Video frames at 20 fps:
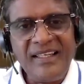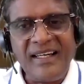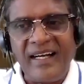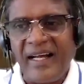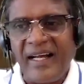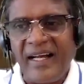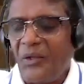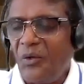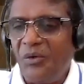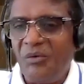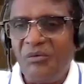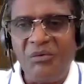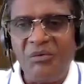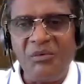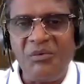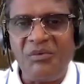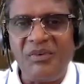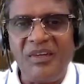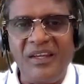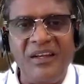And
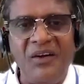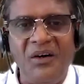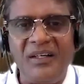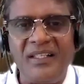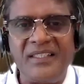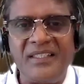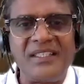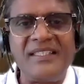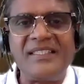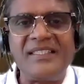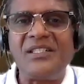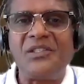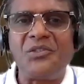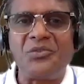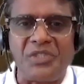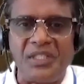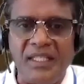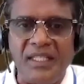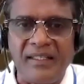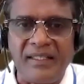it's easy
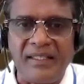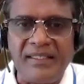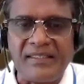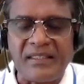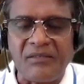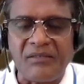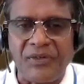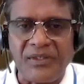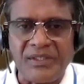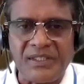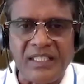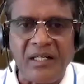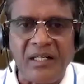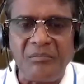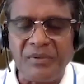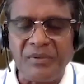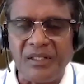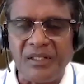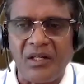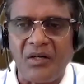to see the reason. For
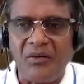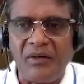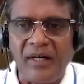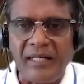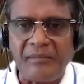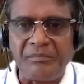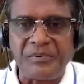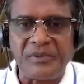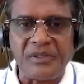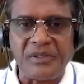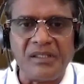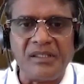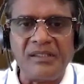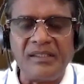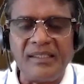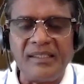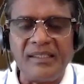example, now Apple,